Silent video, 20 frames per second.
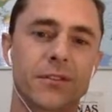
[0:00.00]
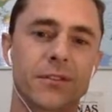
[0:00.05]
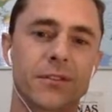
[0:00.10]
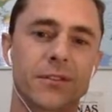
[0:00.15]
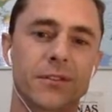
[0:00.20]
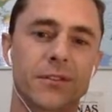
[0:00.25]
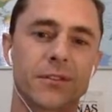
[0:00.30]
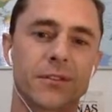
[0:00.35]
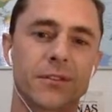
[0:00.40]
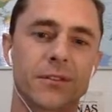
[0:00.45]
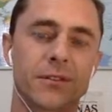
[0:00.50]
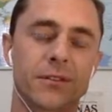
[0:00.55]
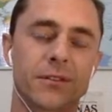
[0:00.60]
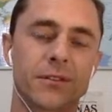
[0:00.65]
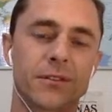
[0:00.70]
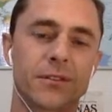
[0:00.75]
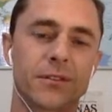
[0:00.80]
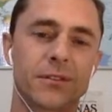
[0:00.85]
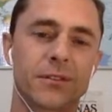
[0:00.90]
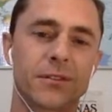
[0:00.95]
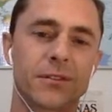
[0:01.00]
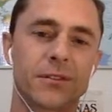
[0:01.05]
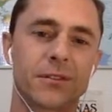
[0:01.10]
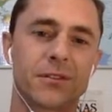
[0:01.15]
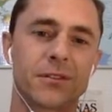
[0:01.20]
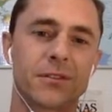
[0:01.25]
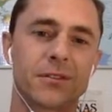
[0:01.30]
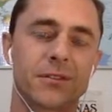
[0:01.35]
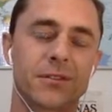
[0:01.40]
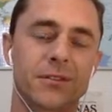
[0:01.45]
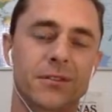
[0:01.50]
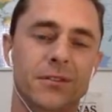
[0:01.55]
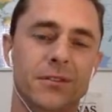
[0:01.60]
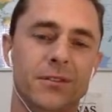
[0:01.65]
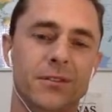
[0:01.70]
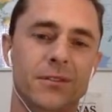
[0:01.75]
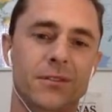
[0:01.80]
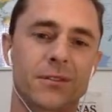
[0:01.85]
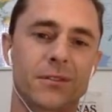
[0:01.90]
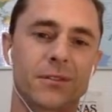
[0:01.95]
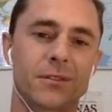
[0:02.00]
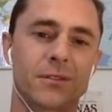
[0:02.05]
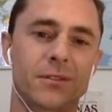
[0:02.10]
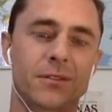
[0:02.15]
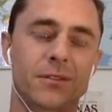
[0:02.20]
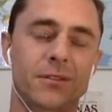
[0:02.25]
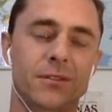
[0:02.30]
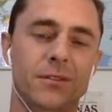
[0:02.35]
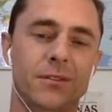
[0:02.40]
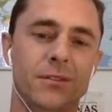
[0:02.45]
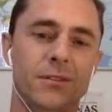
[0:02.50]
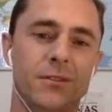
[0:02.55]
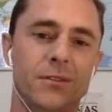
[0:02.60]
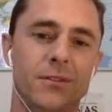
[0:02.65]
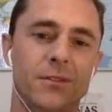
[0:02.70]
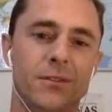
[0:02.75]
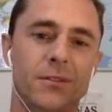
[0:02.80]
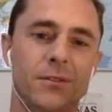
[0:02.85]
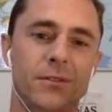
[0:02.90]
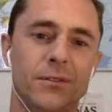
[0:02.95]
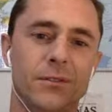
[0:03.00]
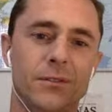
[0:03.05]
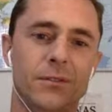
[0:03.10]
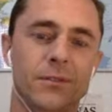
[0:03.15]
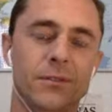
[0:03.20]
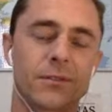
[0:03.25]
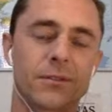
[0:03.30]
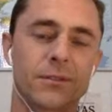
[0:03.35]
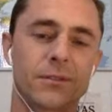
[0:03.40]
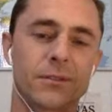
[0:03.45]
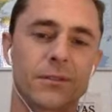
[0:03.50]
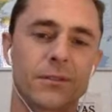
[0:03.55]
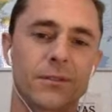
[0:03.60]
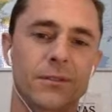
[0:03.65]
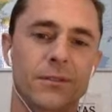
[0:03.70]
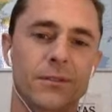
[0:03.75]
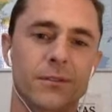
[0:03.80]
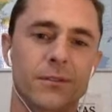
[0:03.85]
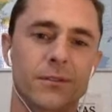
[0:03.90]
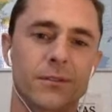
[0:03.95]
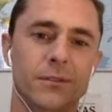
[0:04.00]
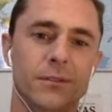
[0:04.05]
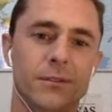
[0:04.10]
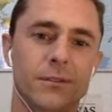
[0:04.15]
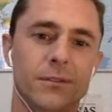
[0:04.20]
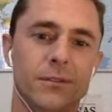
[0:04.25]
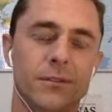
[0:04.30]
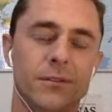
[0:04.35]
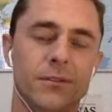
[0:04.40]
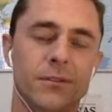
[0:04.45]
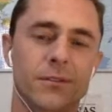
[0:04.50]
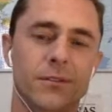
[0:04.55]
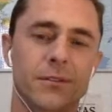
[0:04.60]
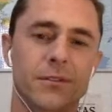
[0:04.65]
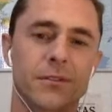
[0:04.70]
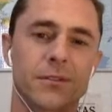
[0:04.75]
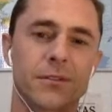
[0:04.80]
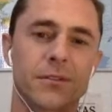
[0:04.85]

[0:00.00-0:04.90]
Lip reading: (silent)